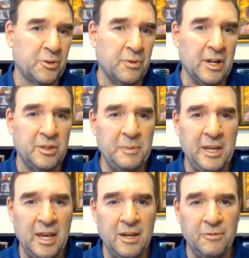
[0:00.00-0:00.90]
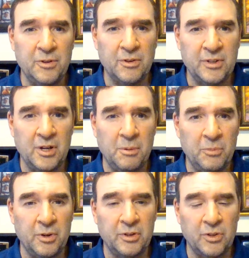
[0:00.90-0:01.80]
correct behavior, tell
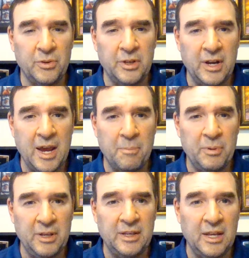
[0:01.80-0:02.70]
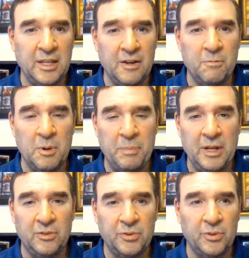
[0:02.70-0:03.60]
them, look, don't let it happen again, give them a
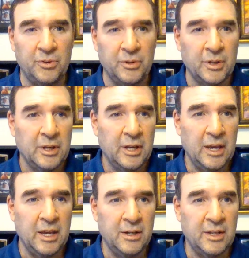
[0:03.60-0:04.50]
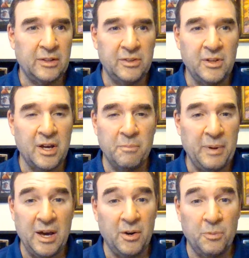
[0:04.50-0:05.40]
pencil, and that's not a
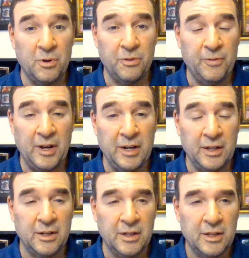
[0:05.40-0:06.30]
battle worth fighting.